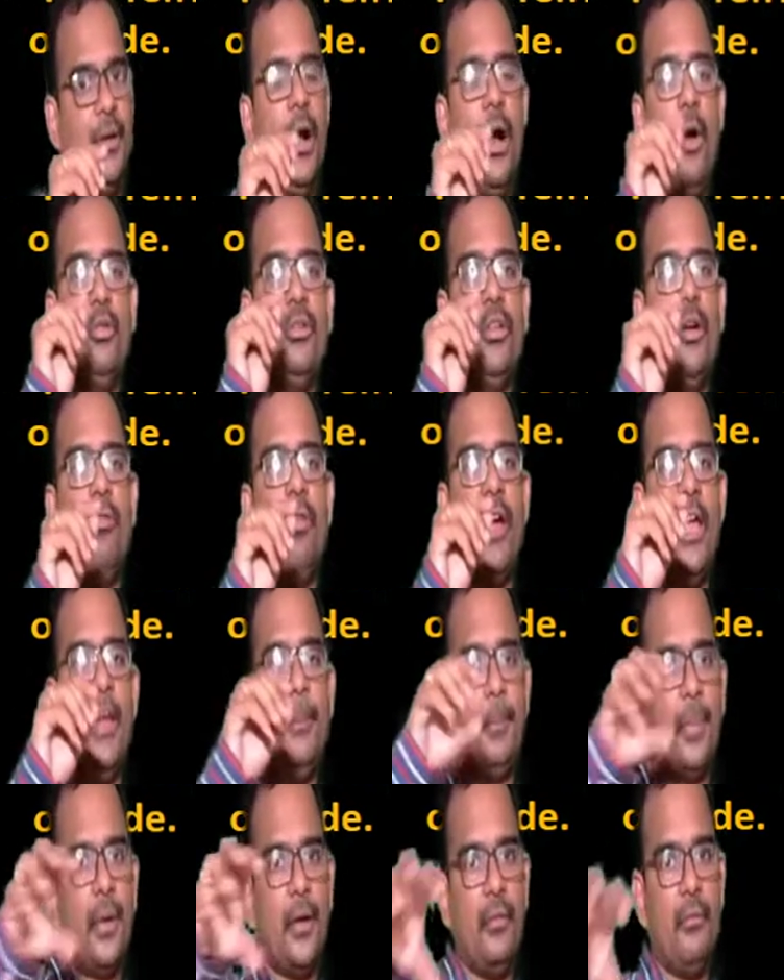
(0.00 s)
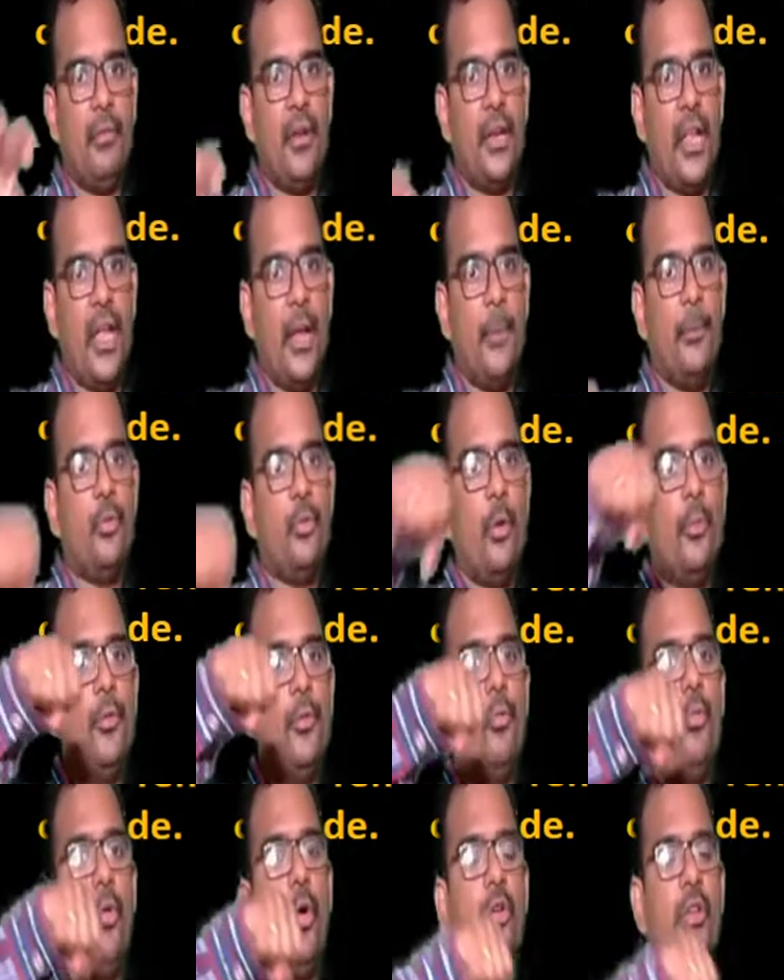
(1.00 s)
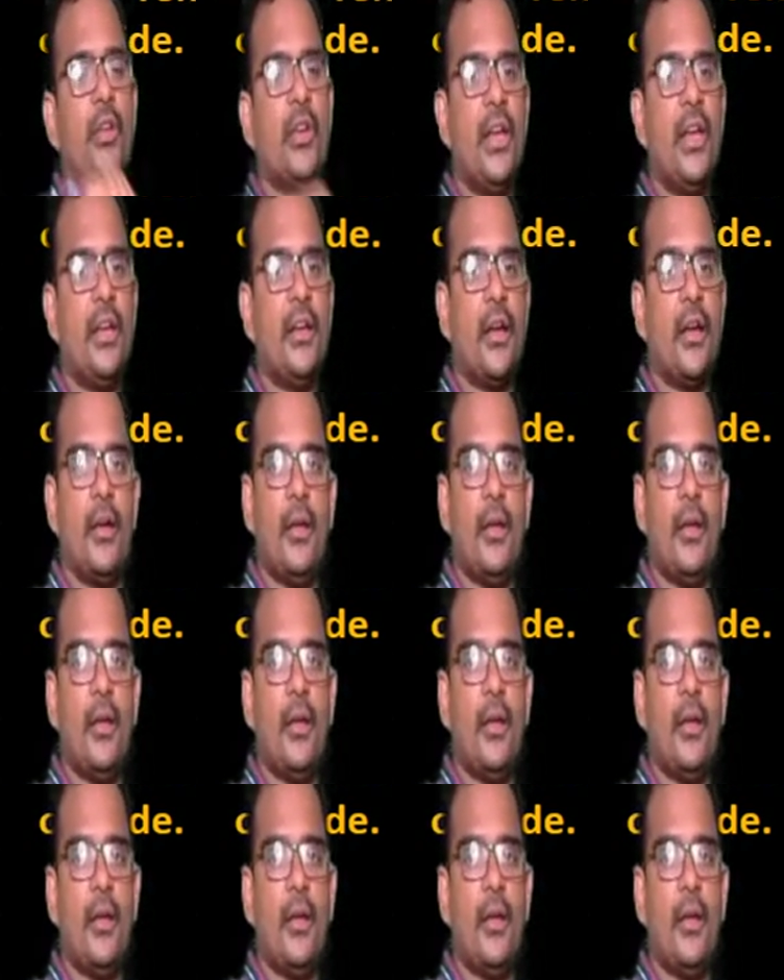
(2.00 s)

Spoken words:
How the wipe will absorb the water and